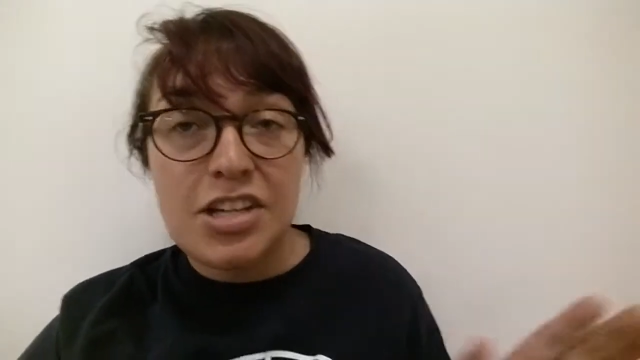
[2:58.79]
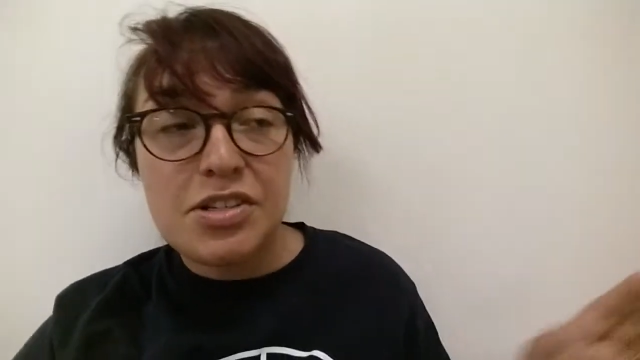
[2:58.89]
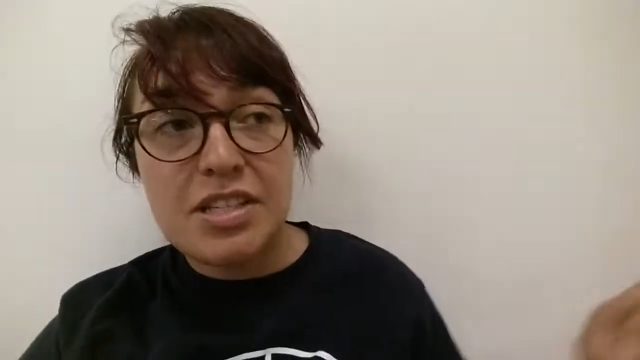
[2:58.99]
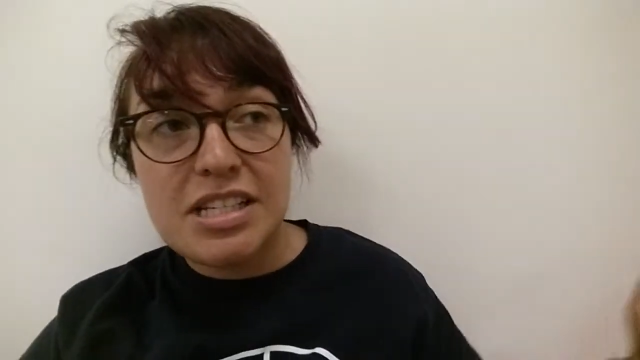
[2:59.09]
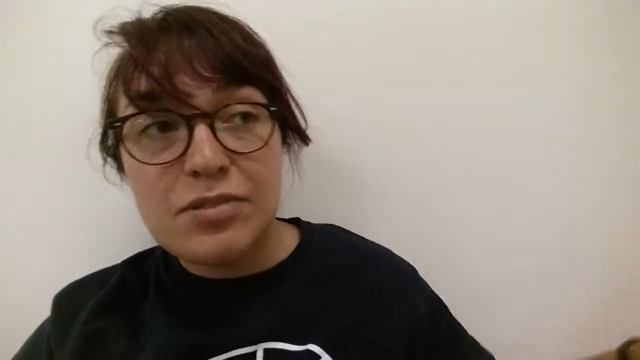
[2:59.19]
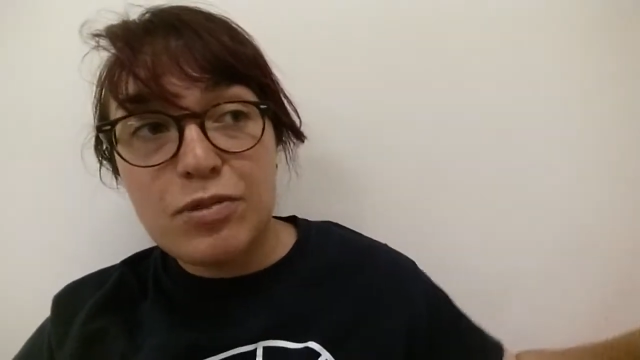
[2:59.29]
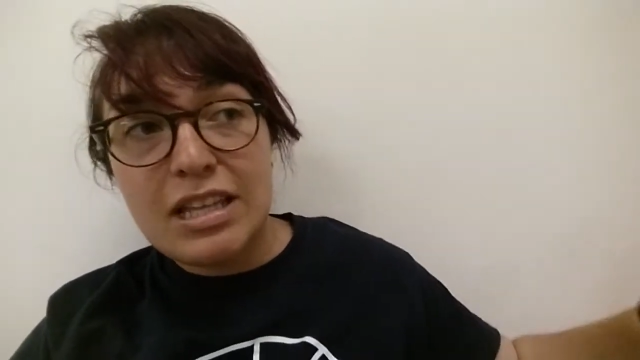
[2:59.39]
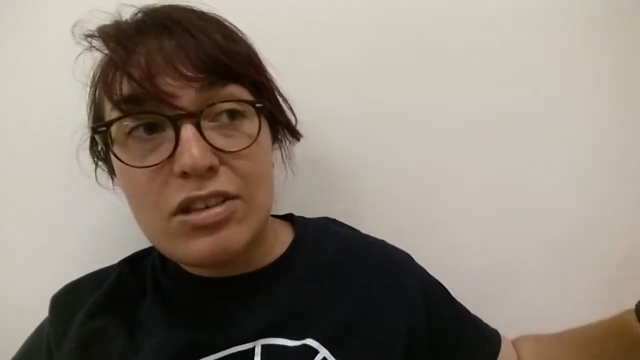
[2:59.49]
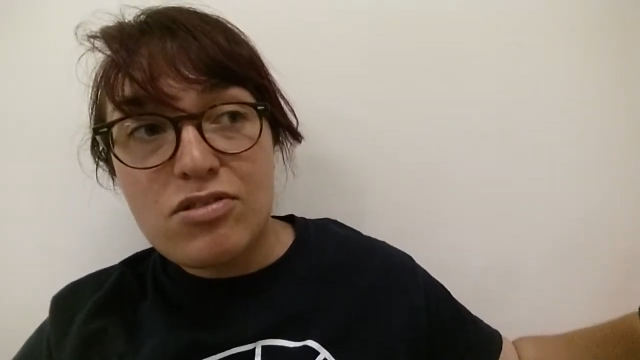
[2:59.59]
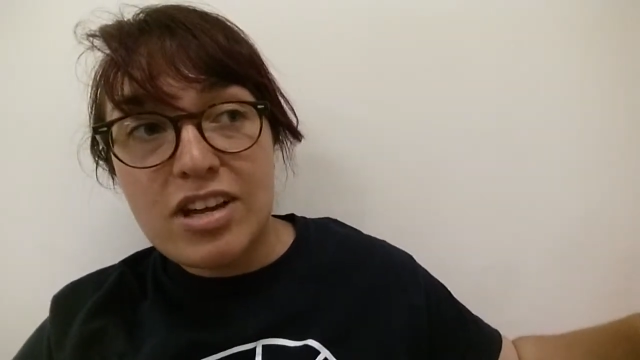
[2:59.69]
So this
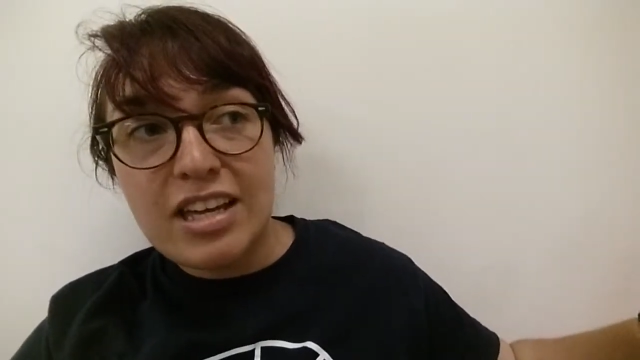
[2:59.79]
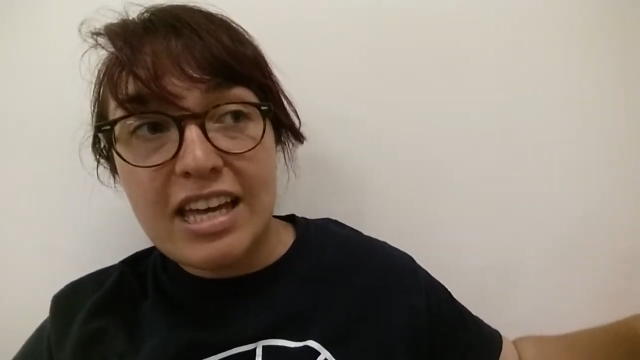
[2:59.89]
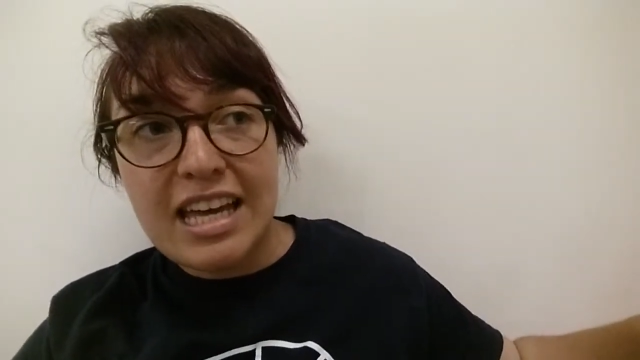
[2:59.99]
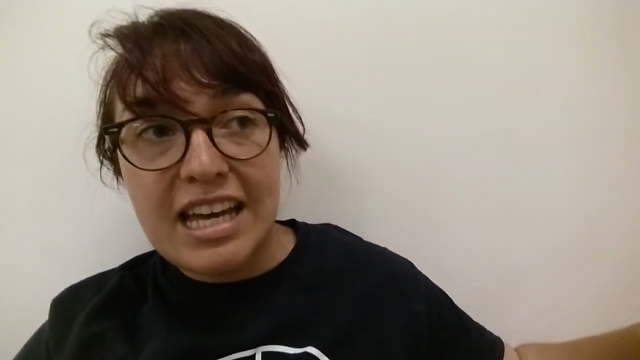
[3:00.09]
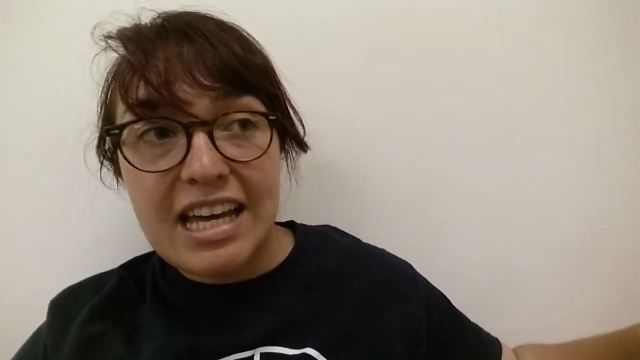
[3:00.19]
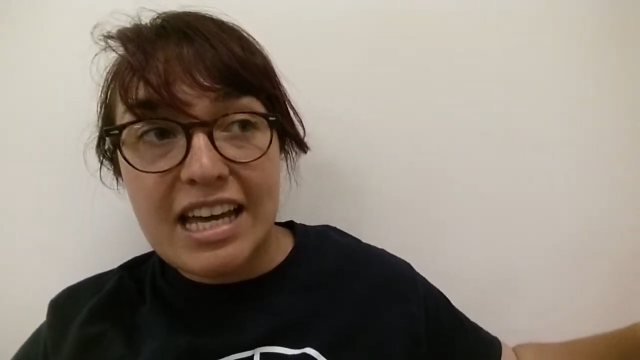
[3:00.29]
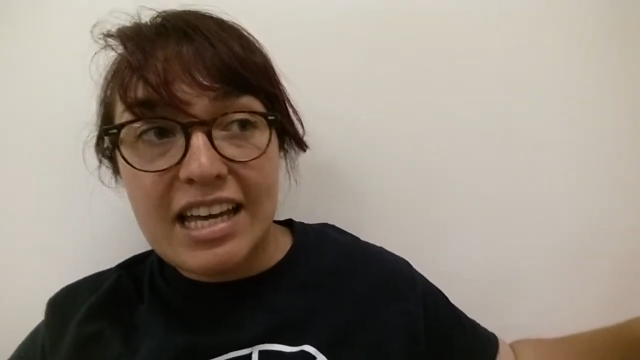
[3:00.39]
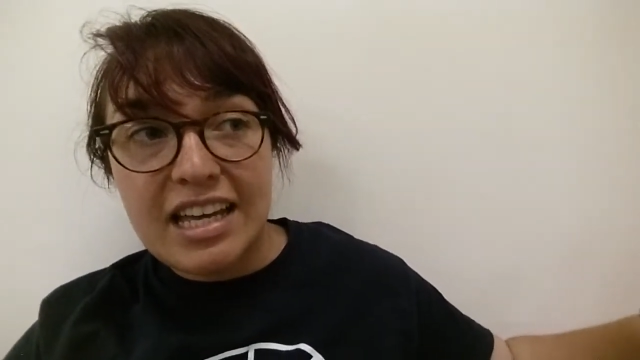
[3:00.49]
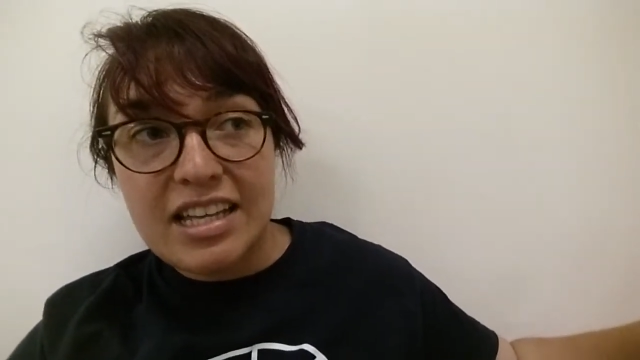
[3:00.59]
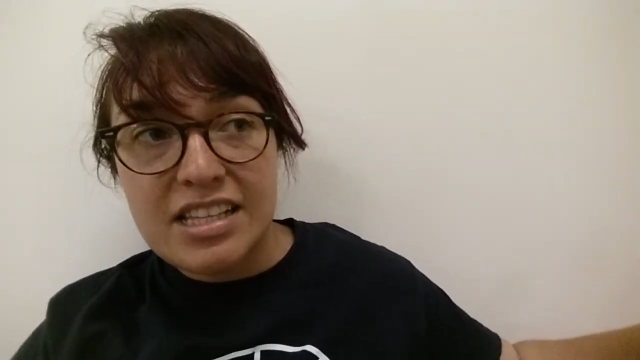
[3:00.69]
really drunk
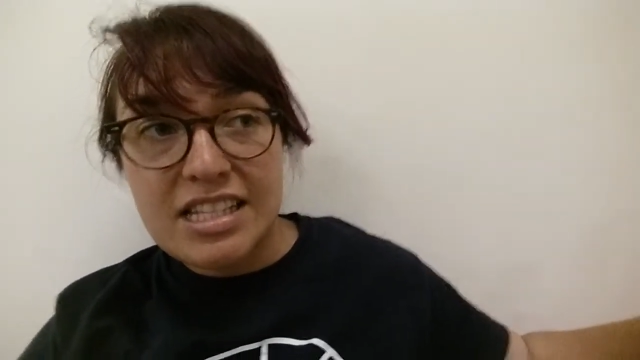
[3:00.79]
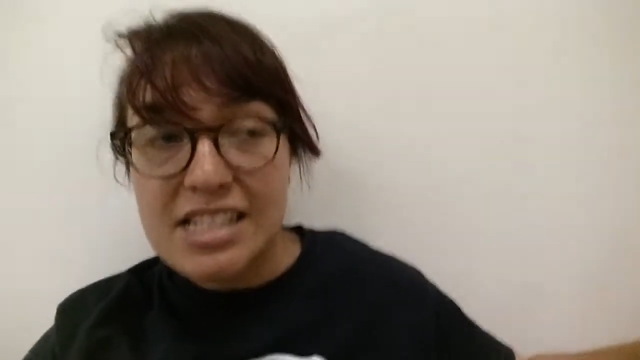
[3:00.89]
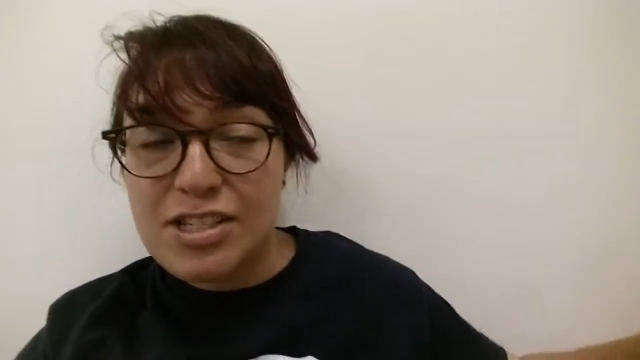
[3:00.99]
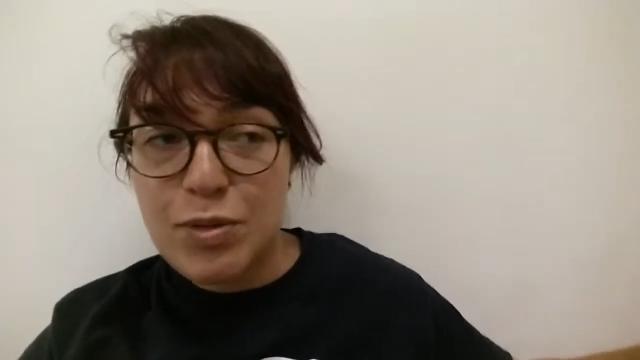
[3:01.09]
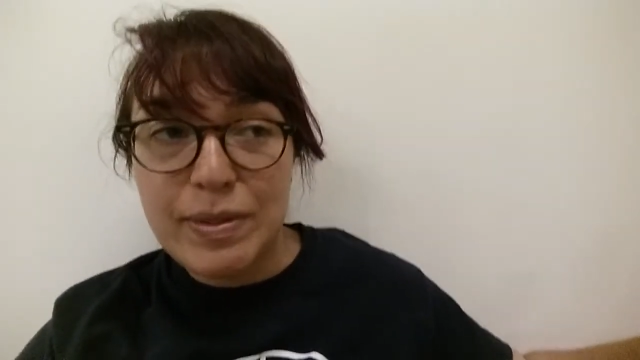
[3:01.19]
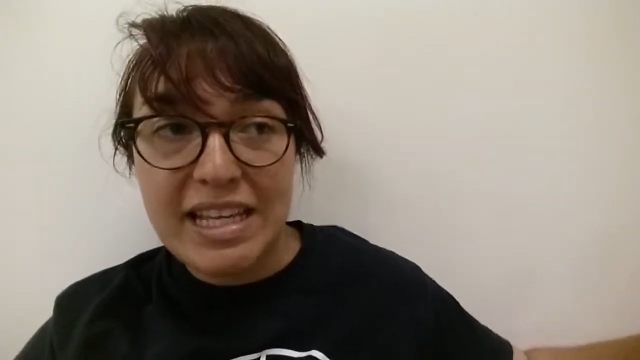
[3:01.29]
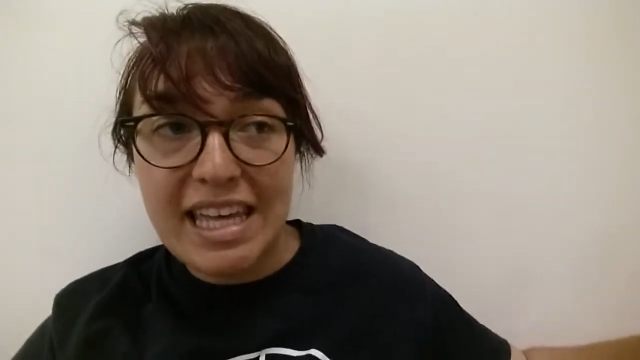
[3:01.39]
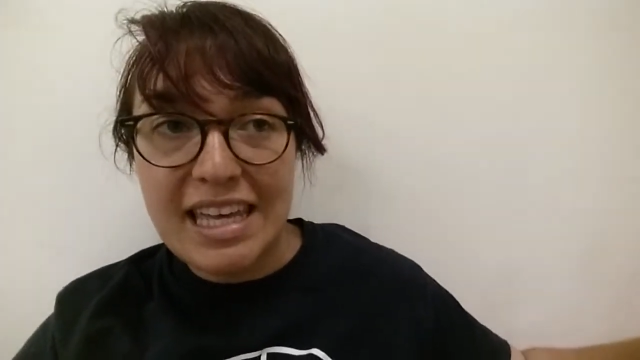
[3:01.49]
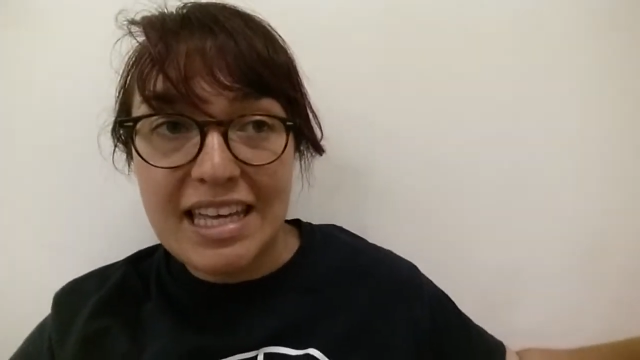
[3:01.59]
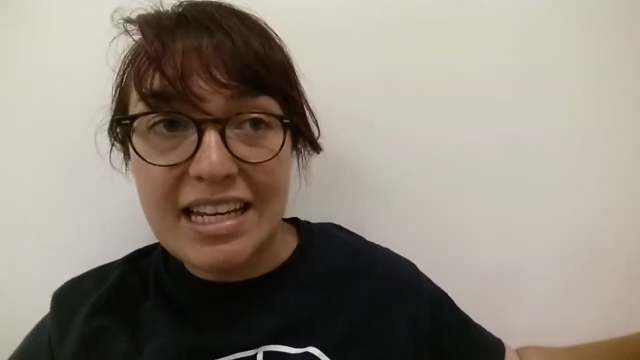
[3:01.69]
guy, this stupid
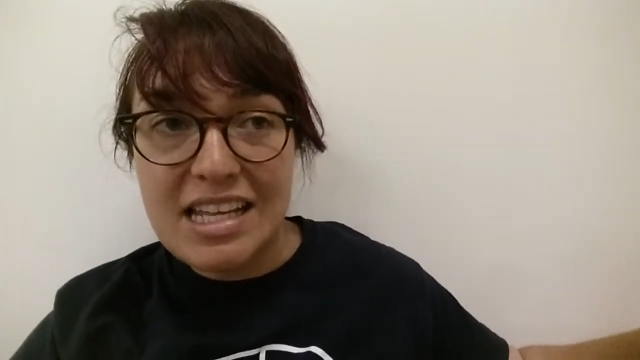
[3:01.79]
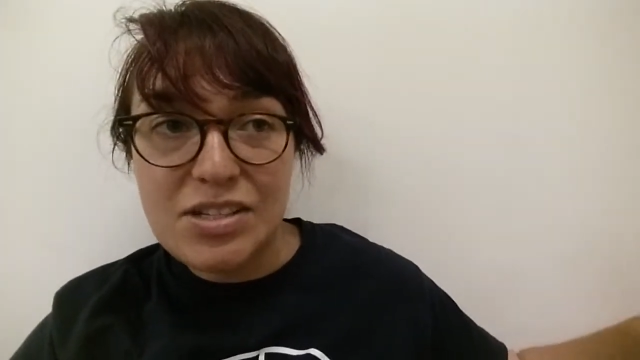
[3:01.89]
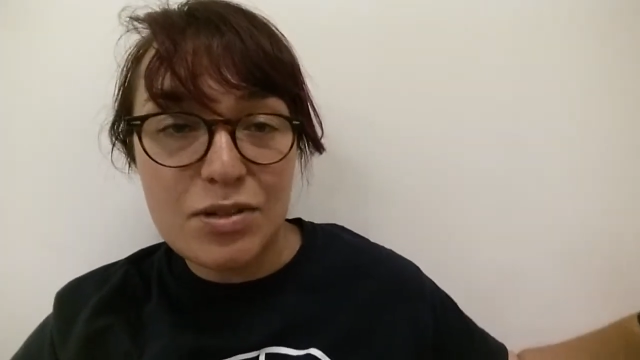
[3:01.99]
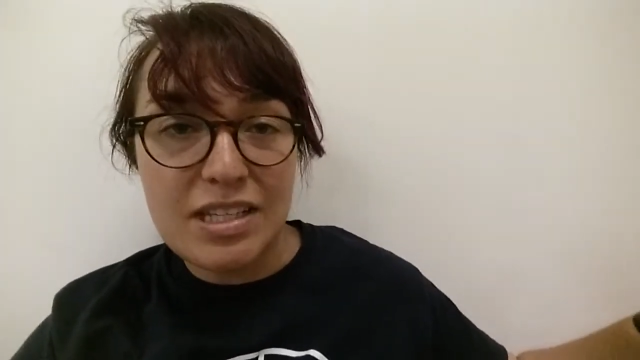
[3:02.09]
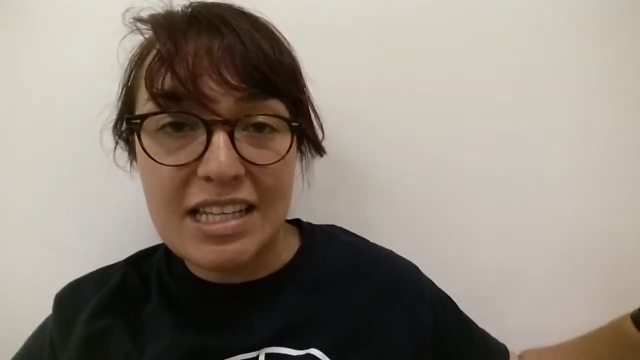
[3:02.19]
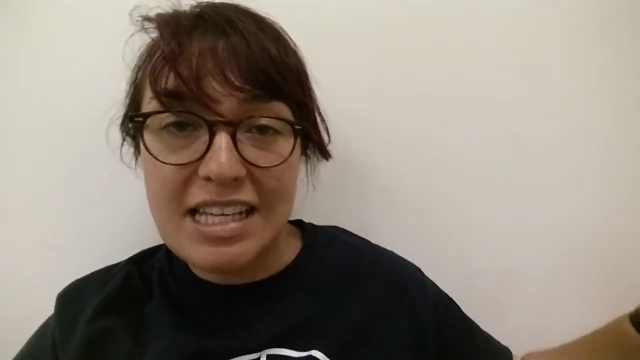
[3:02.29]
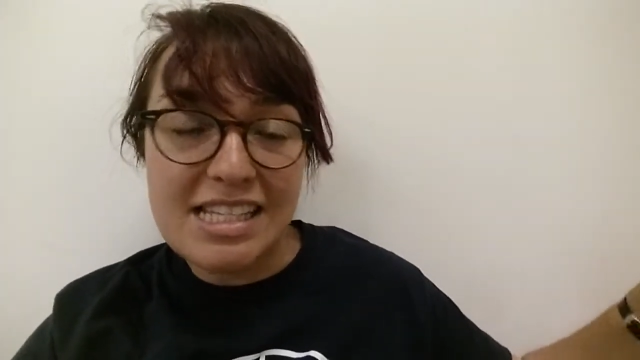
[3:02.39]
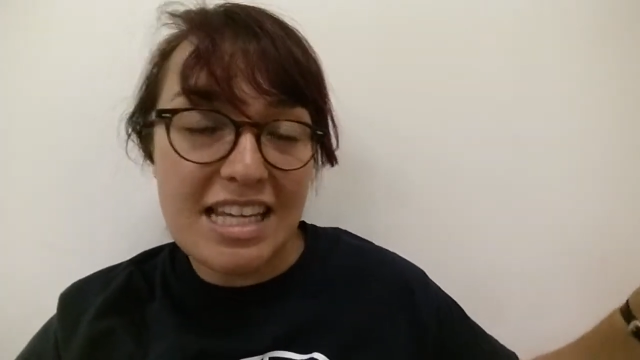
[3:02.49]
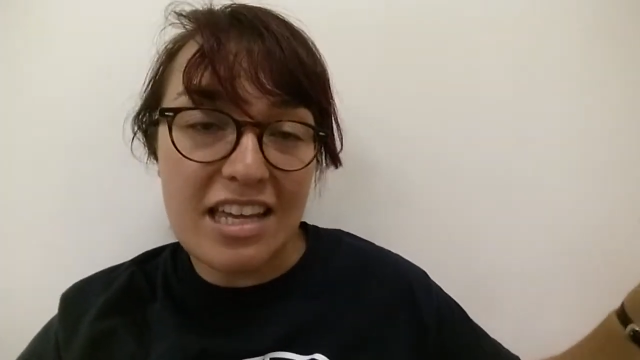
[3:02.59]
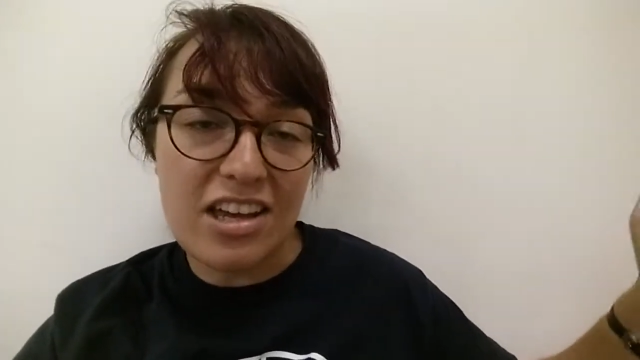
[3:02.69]
kid, he's like a